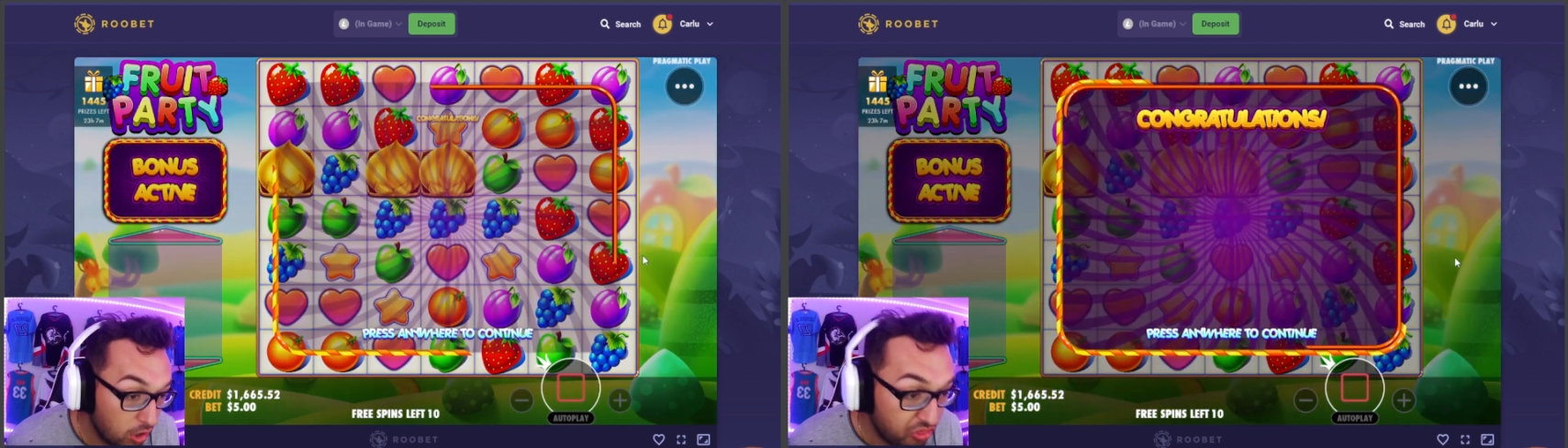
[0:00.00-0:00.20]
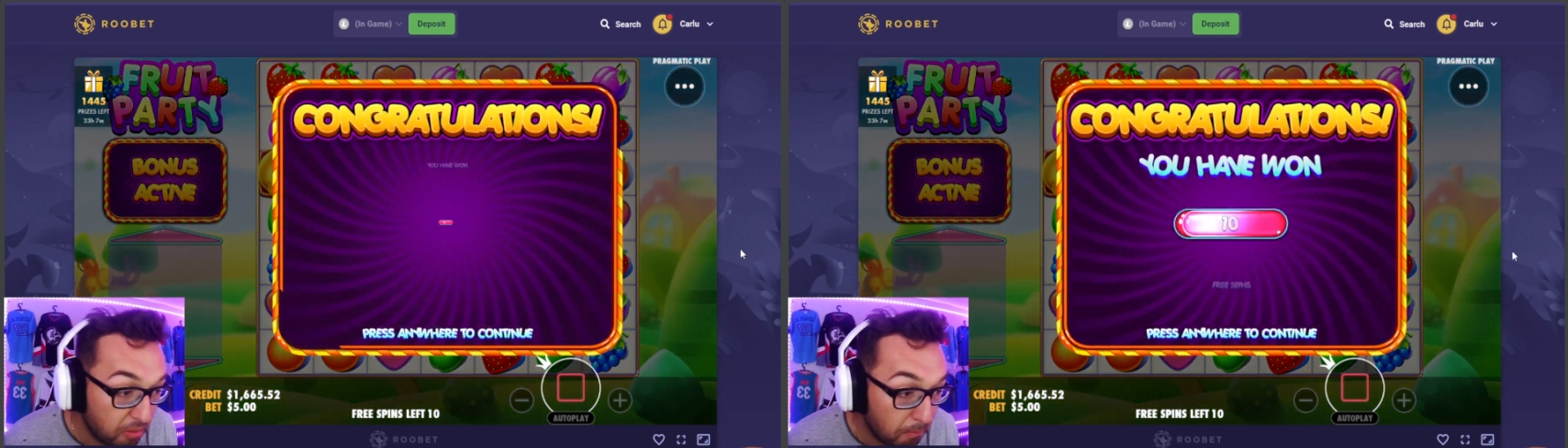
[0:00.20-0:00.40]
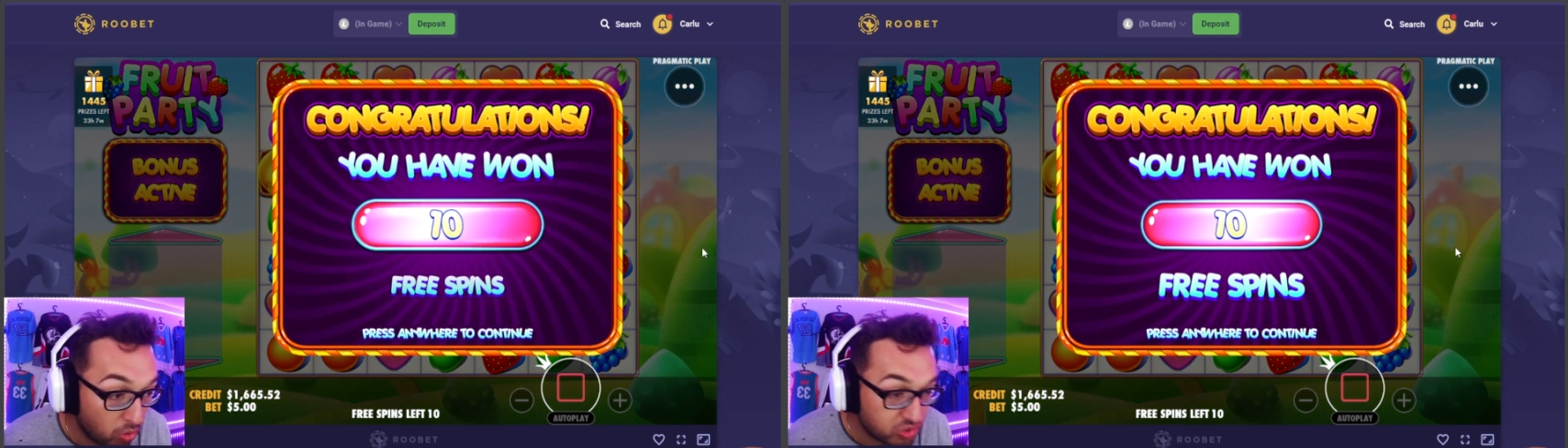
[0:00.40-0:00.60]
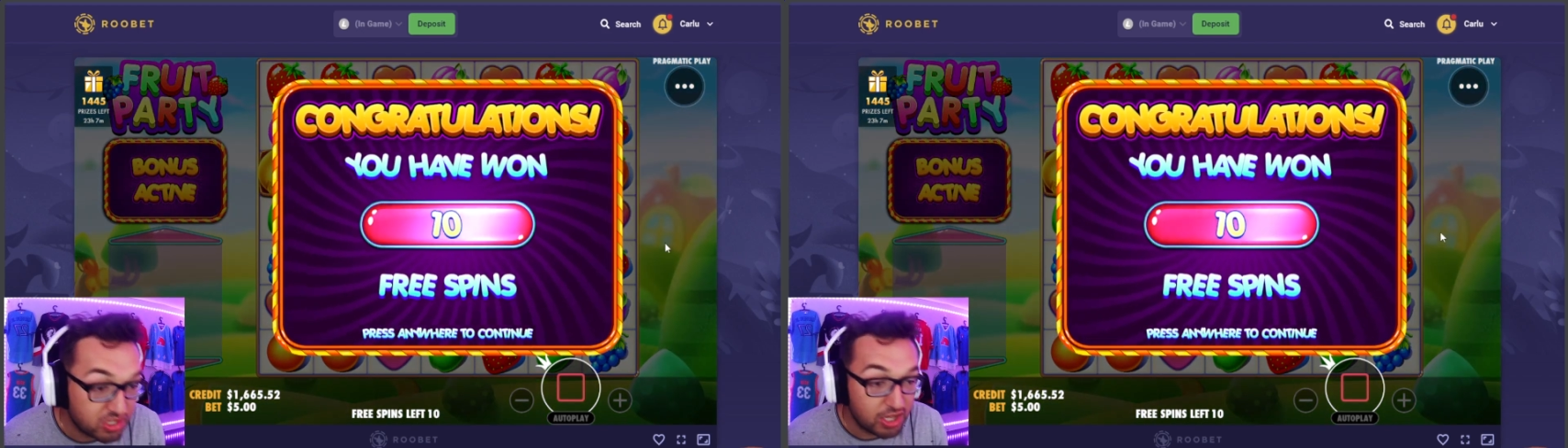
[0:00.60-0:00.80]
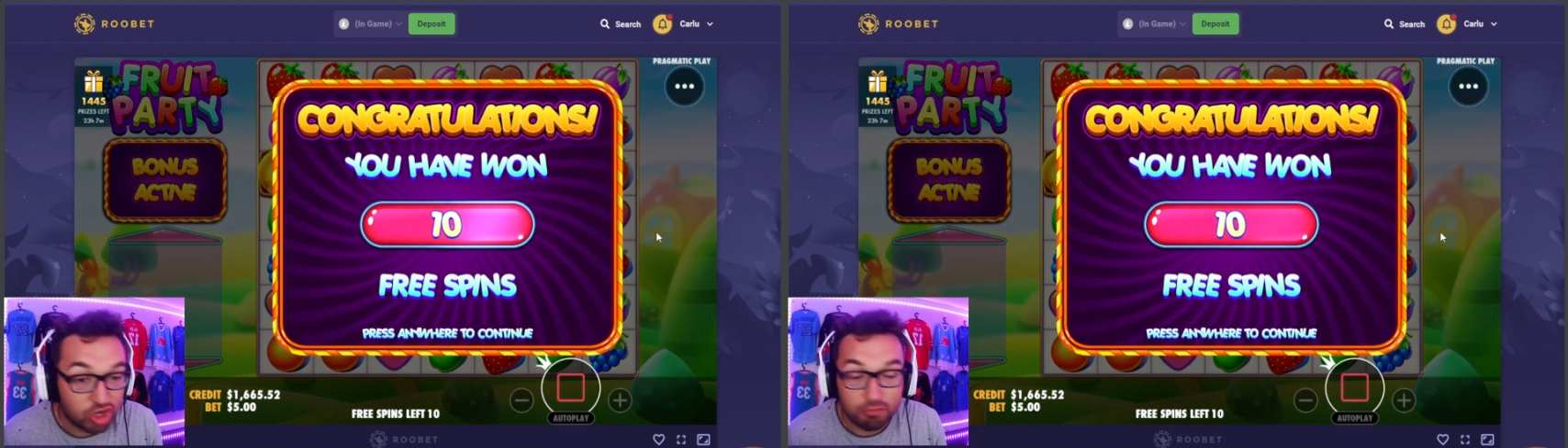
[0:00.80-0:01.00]
The most
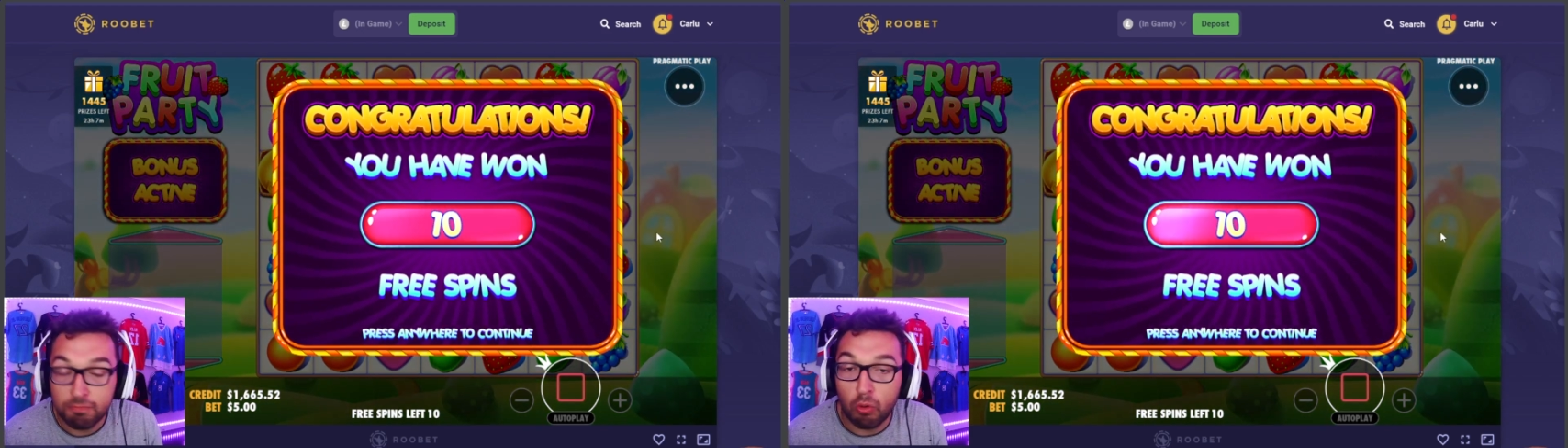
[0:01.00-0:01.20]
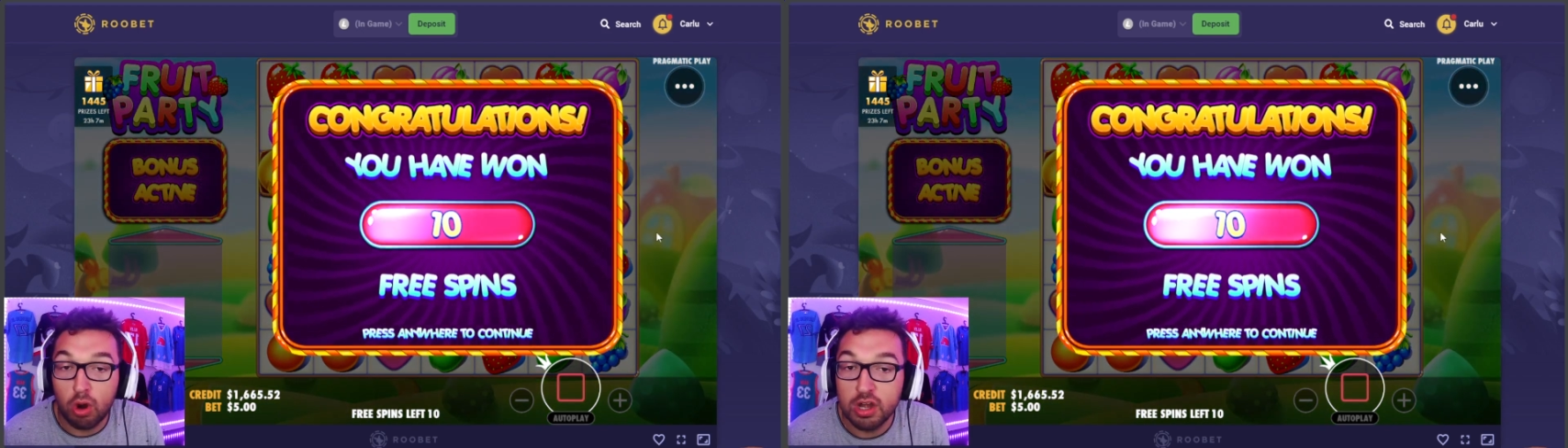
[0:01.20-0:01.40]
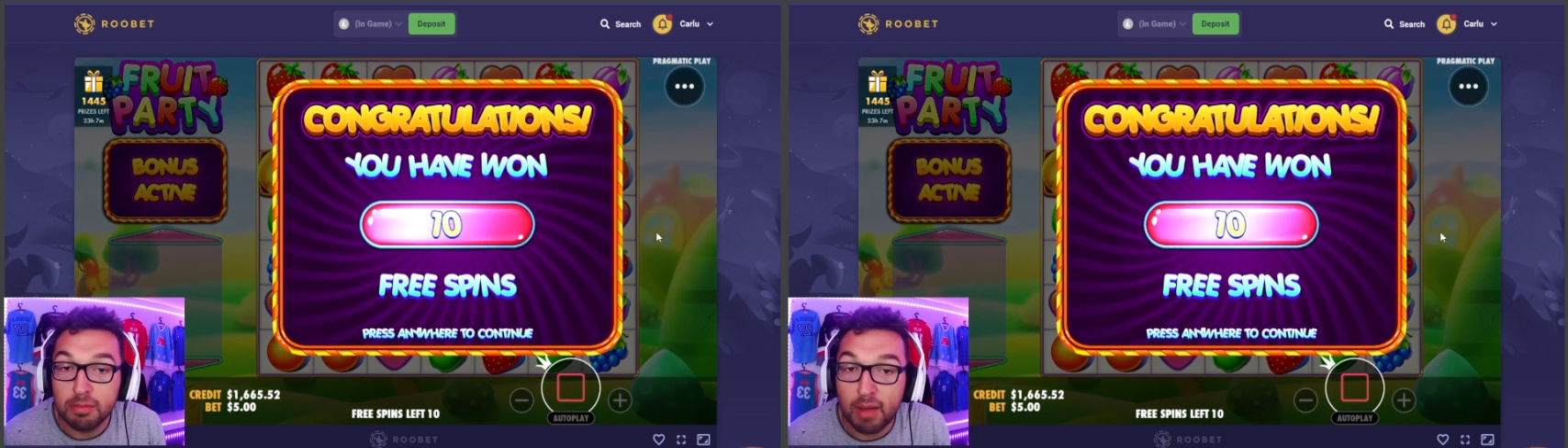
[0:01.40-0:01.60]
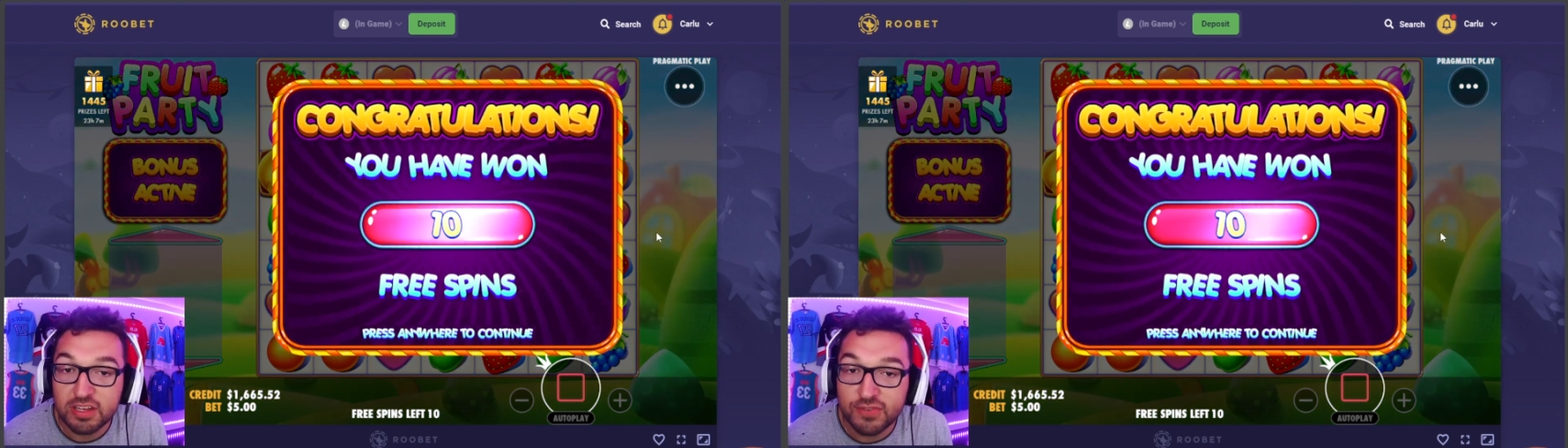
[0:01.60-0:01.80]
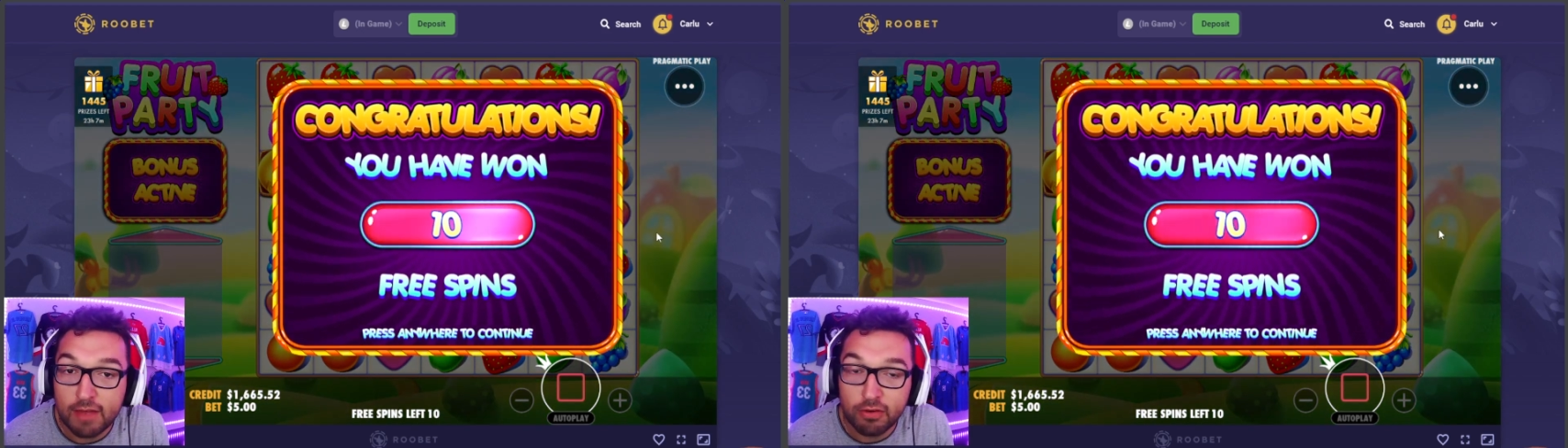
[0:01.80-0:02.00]
degen. 400 buys,
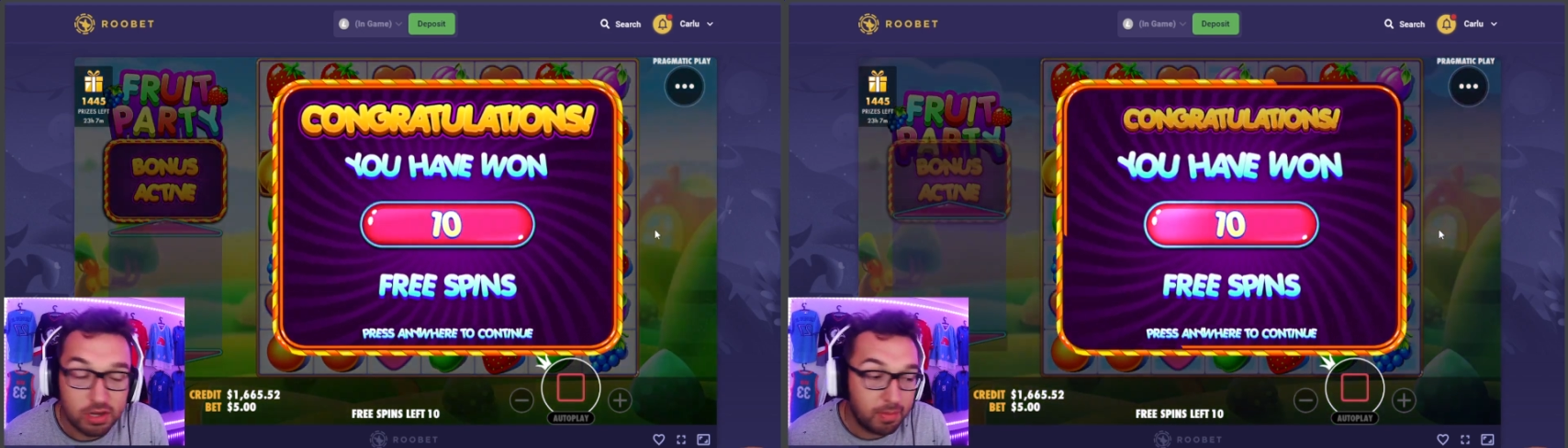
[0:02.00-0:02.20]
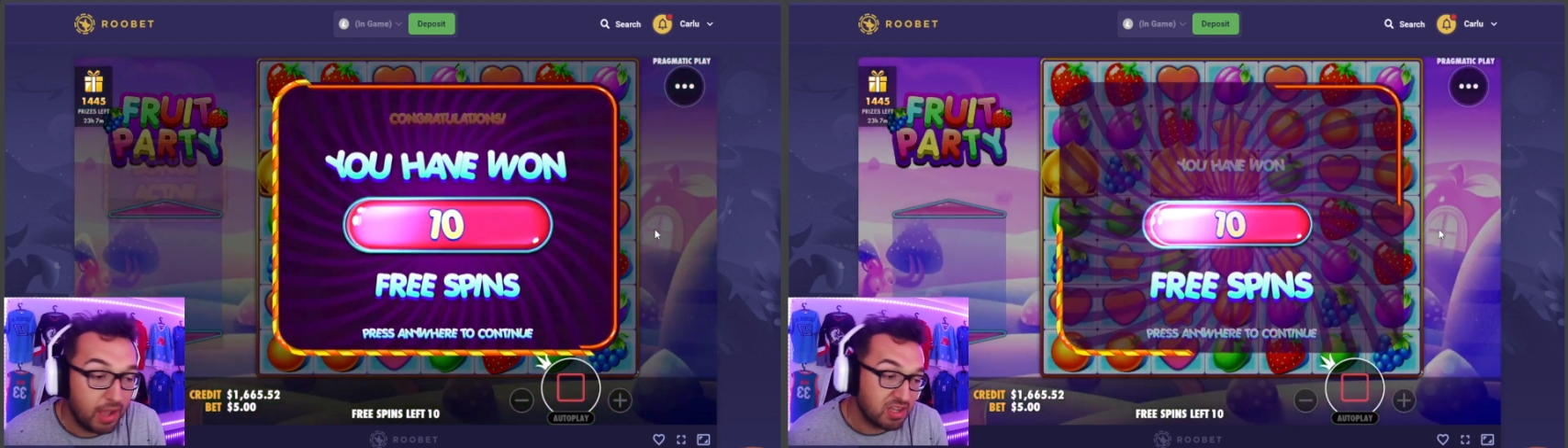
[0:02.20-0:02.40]
500 buys.